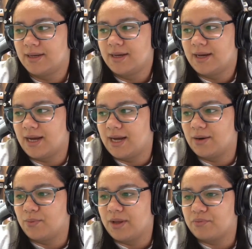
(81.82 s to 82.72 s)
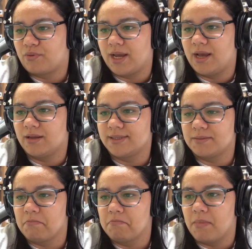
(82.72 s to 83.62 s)
with Rael's
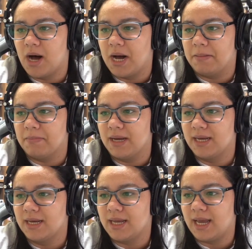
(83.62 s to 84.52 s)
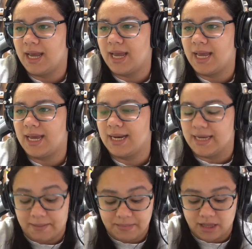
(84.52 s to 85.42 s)
mom, and
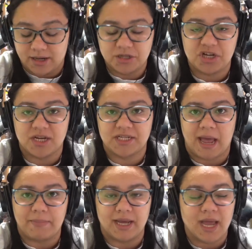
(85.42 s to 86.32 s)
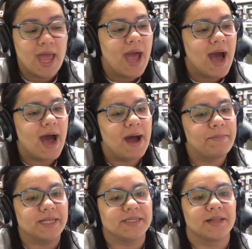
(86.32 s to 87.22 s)
yeah, a lot of shit is happening
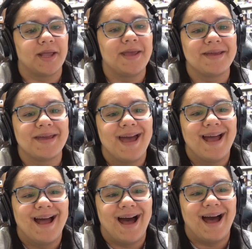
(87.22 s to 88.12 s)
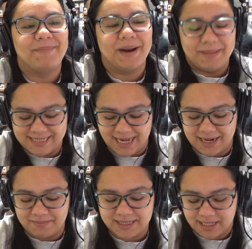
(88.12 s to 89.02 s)
basically. But I'm
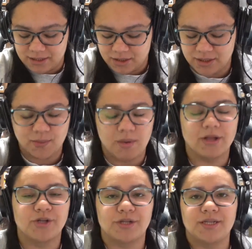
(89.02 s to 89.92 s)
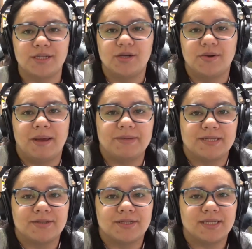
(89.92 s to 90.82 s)
excited to watch this new
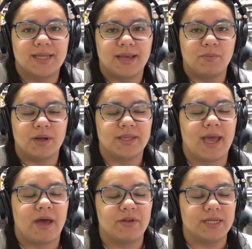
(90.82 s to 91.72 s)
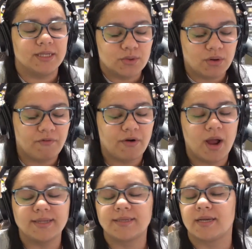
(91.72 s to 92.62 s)
episode to see what they have in store for
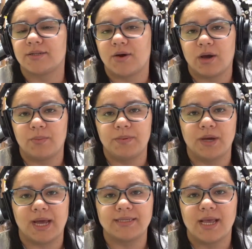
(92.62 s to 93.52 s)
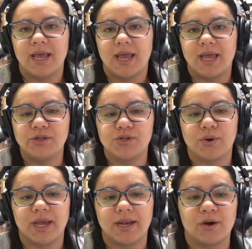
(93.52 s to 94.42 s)
us. So I hope you guys enjoy,
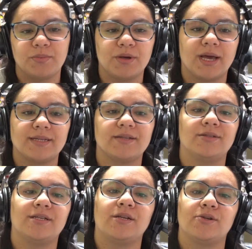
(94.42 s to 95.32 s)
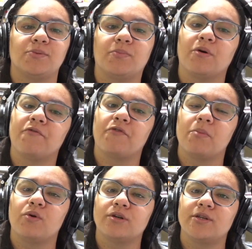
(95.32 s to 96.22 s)
and I hope you guys continue supporting for
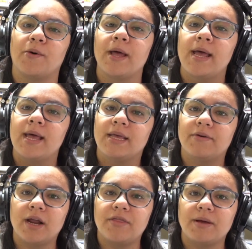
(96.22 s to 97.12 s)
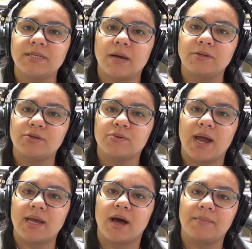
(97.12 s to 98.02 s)
more. So give a lot of thumbs up,
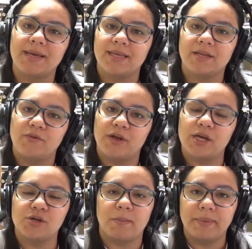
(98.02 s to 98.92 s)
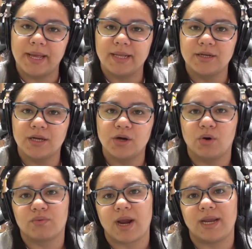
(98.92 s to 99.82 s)
subscribe, comment, hit the notification bell. You can go
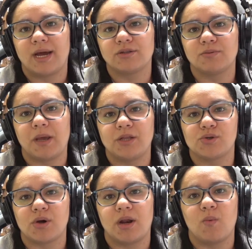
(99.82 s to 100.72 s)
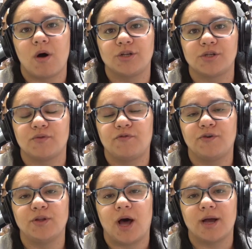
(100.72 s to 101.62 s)
right now to Patreon and watch the
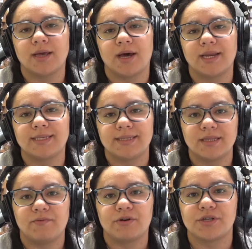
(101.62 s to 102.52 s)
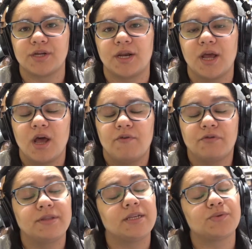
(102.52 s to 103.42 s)
full uncut extended version for
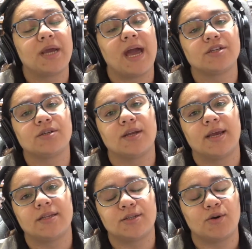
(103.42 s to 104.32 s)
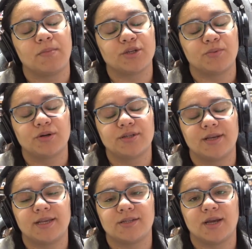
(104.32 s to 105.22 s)
this reaction and so much more. So in
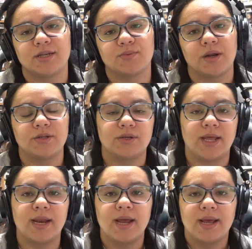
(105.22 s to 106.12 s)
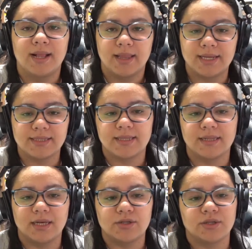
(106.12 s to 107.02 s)
case you guys want to do that, like I said, the
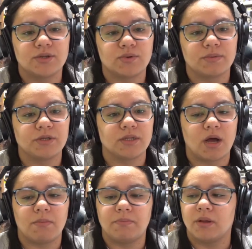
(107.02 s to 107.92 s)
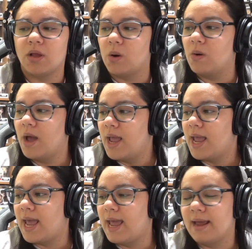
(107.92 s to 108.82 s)
link is in the description down below.
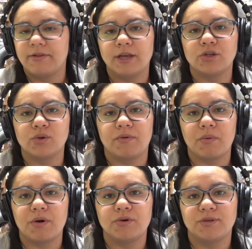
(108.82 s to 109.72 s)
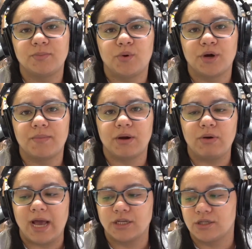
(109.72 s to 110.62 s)
And thank you to everyone who's supporting my
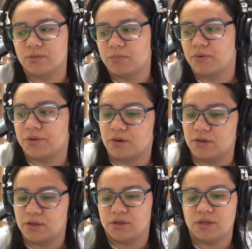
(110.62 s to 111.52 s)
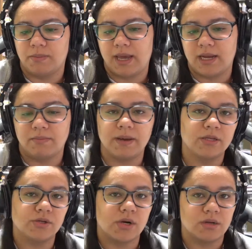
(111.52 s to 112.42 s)
reactions both on YouTube and on
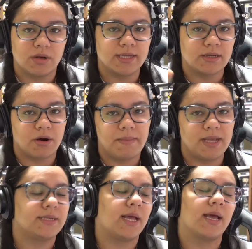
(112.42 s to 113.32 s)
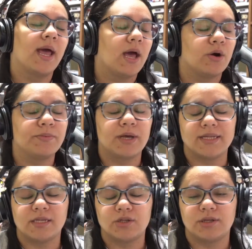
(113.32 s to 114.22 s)
Patreon. You guys are amazing. Hope you guys
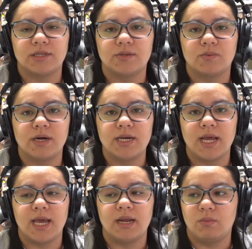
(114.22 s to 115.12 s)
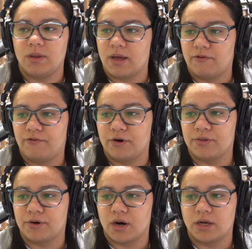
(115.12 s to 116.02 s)
enjoyed this one. And without
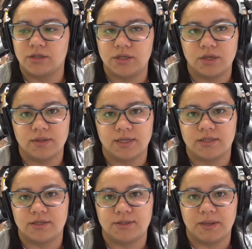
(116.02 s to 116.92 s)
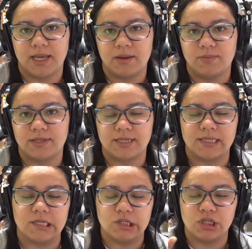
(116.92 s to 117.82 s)
further ado, let's just begin with
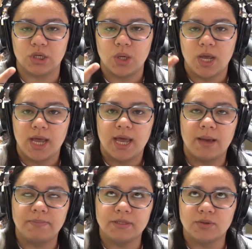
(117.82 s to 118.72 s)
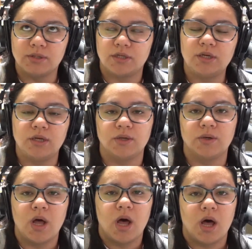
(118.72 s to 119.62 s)
season 2, episode 2
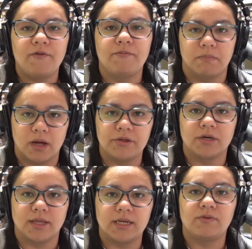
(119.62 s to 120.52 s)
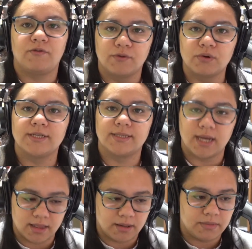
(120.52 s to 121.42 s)
of Motherland for
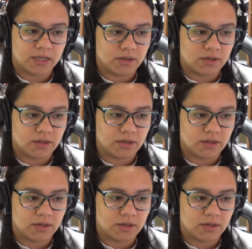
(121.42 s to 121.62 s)
Salem. Here we